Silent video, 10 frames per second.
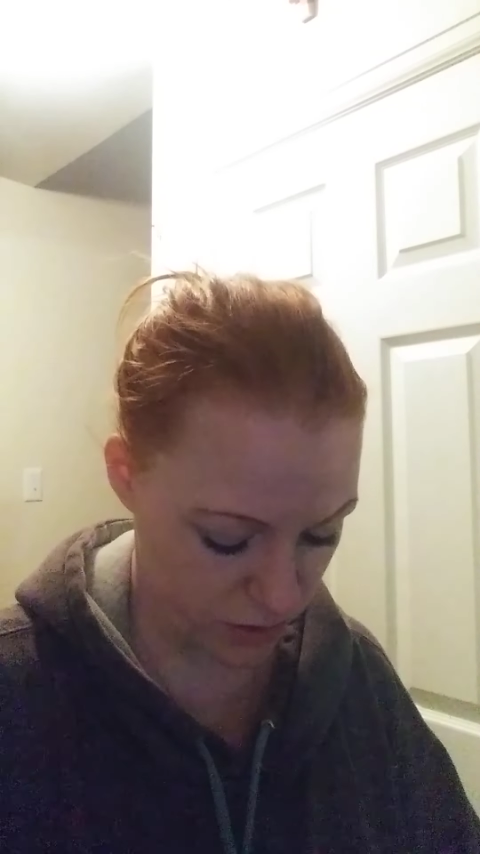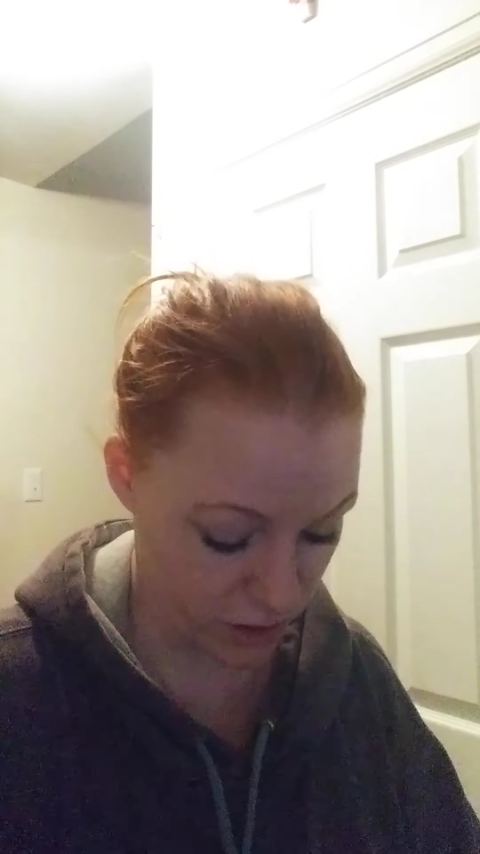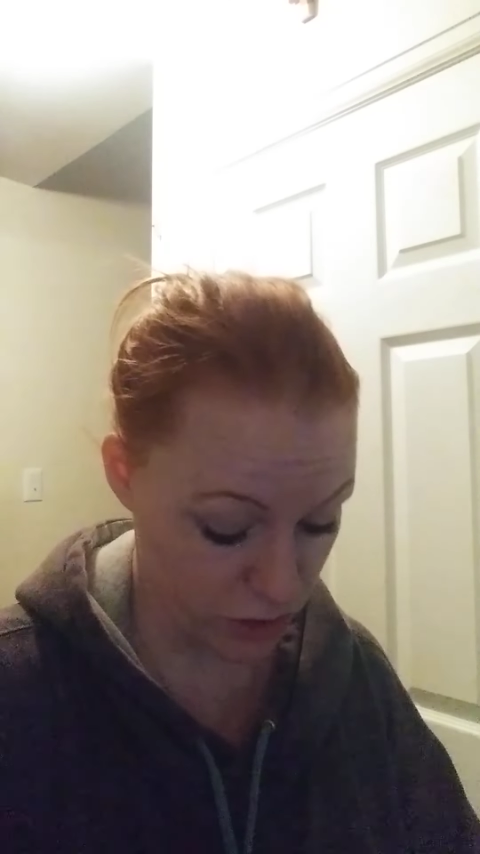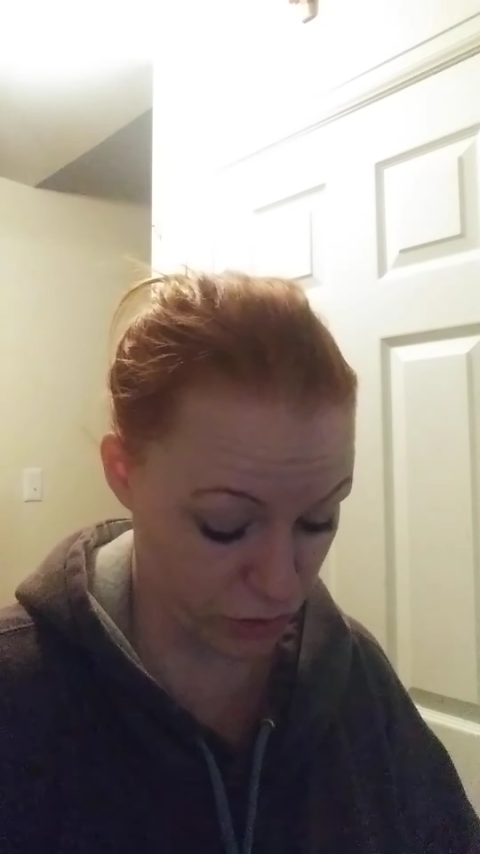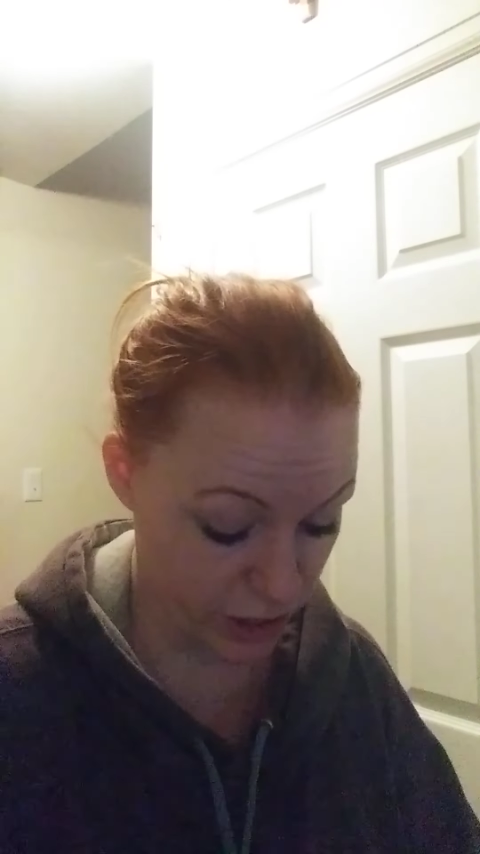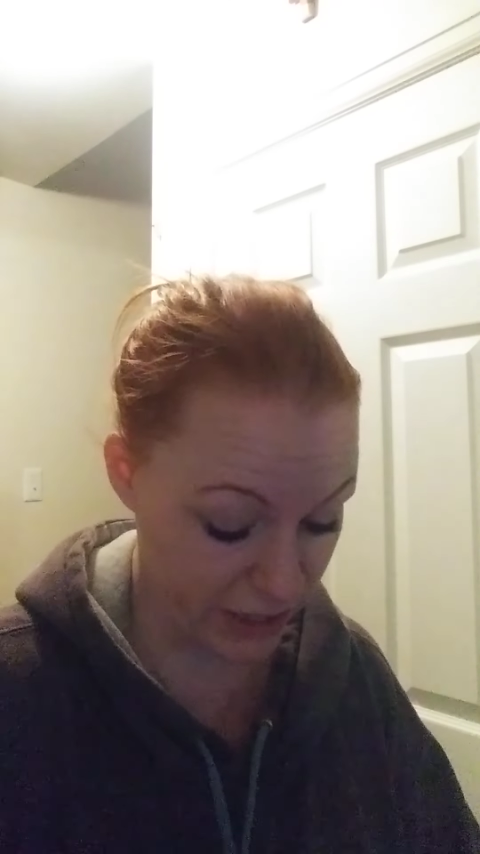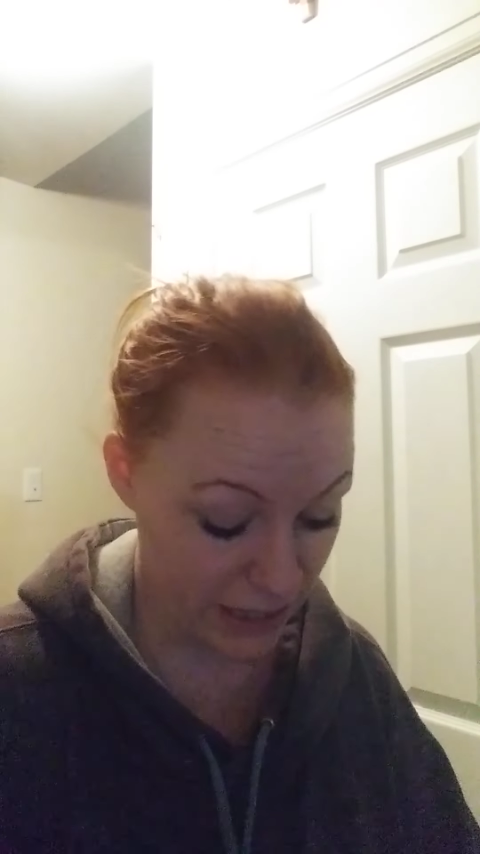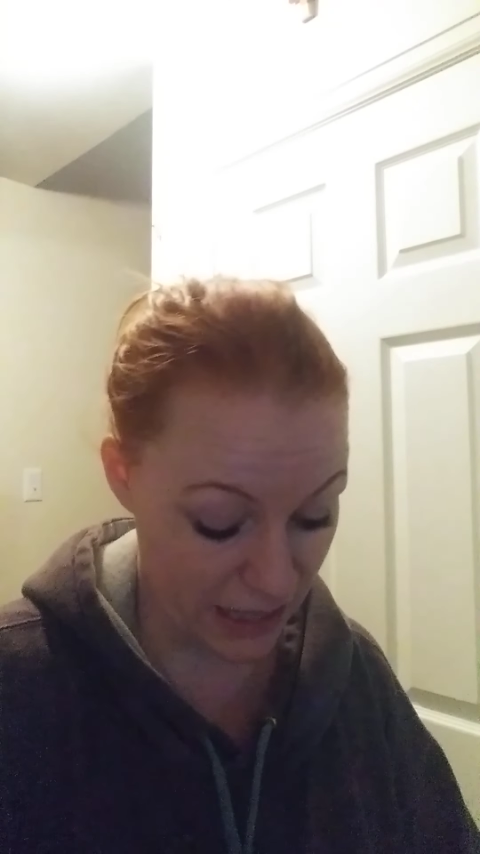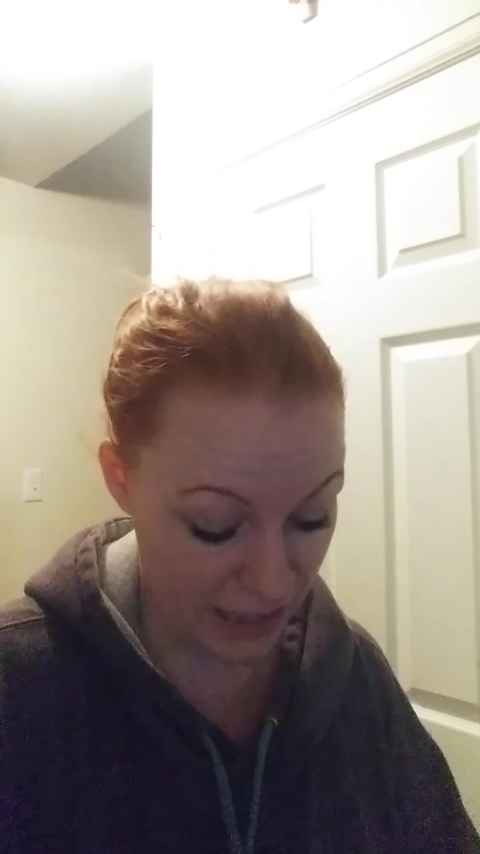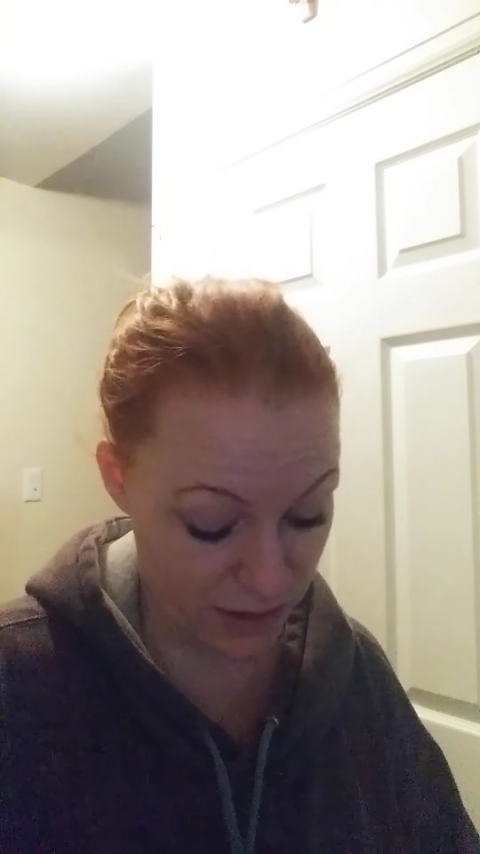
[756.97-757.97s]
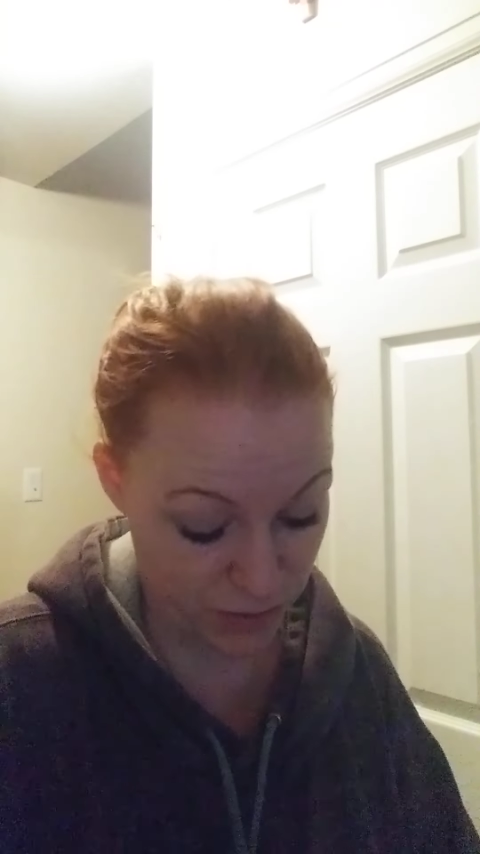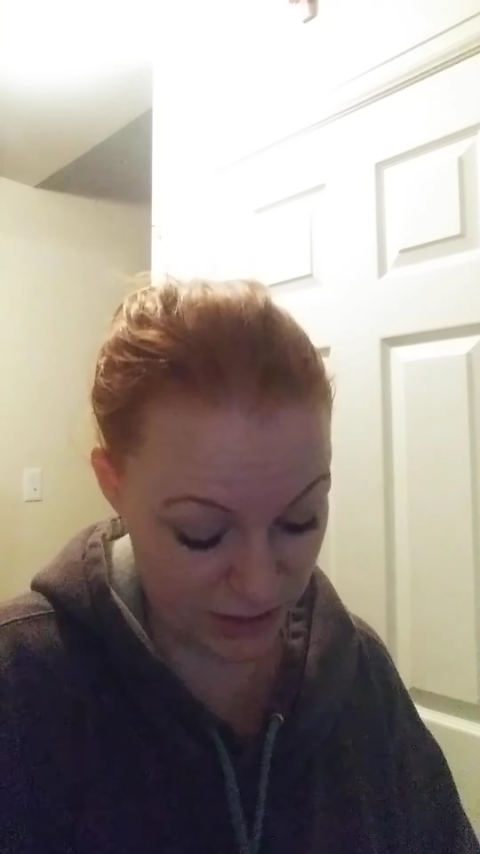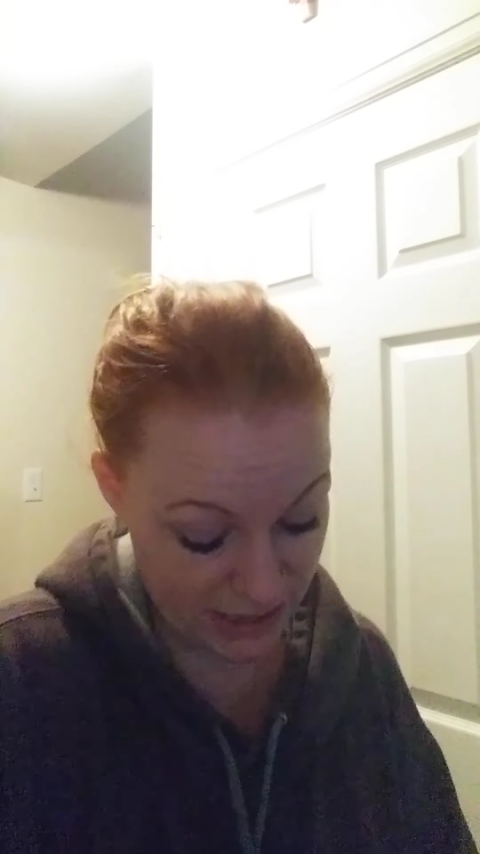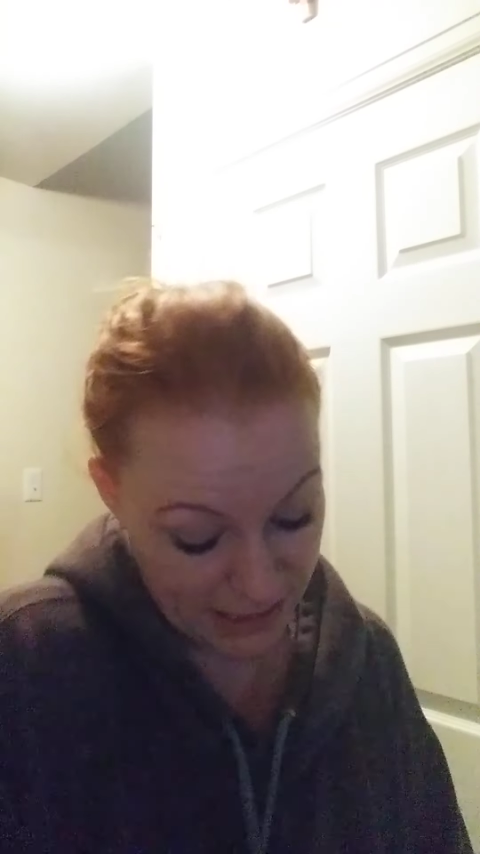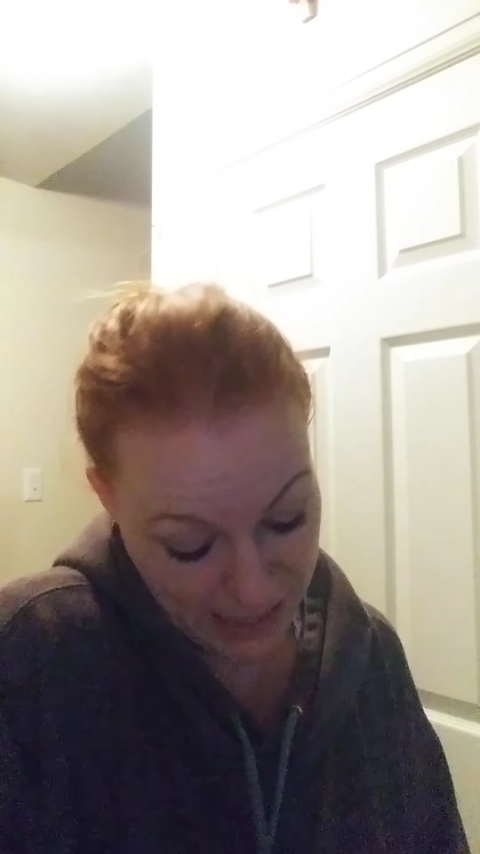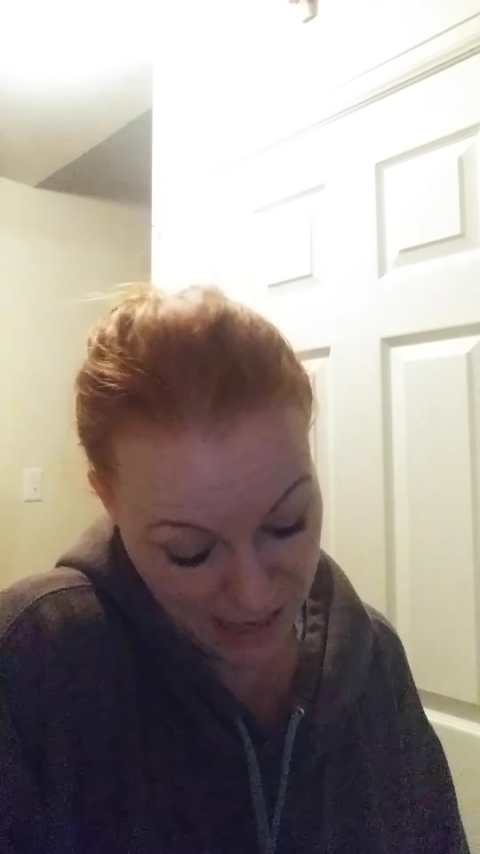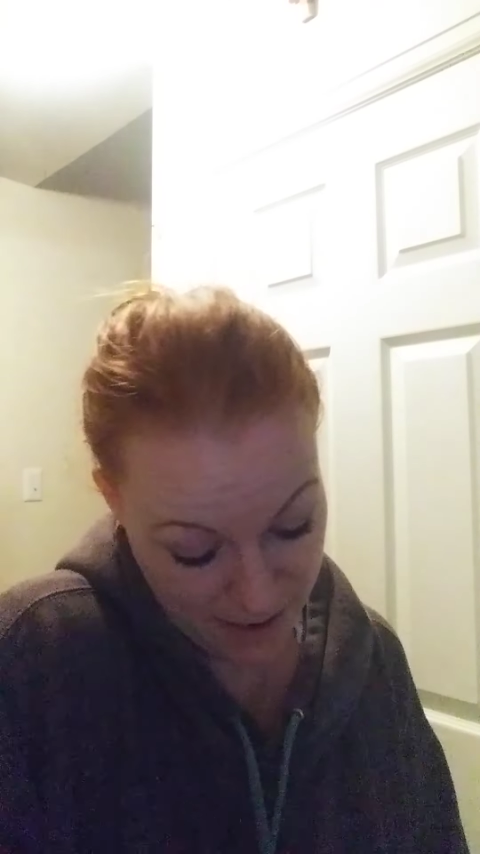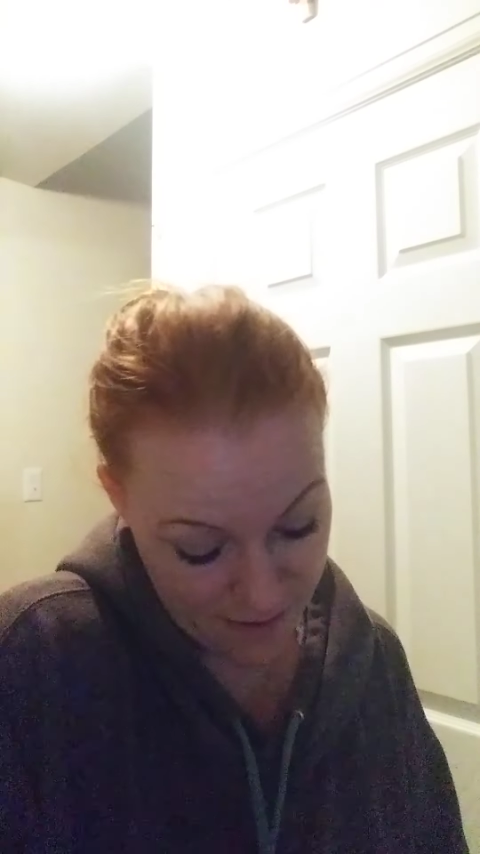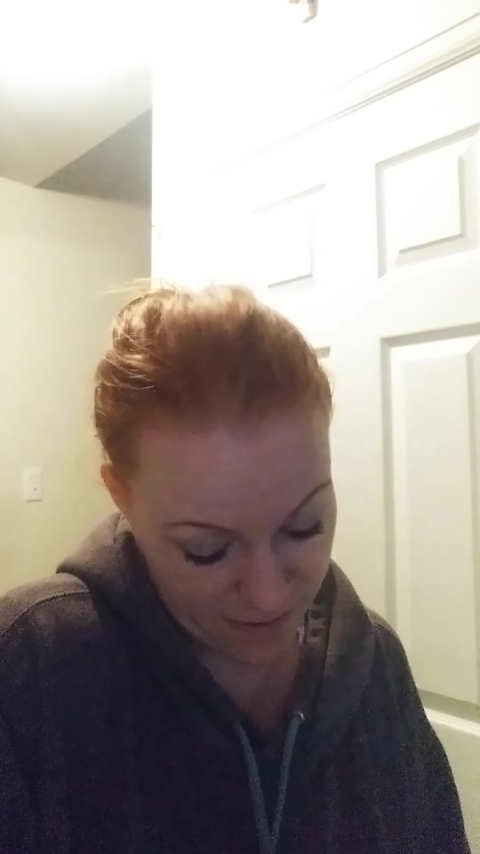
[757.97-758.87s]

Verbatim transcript: the trick that I used today.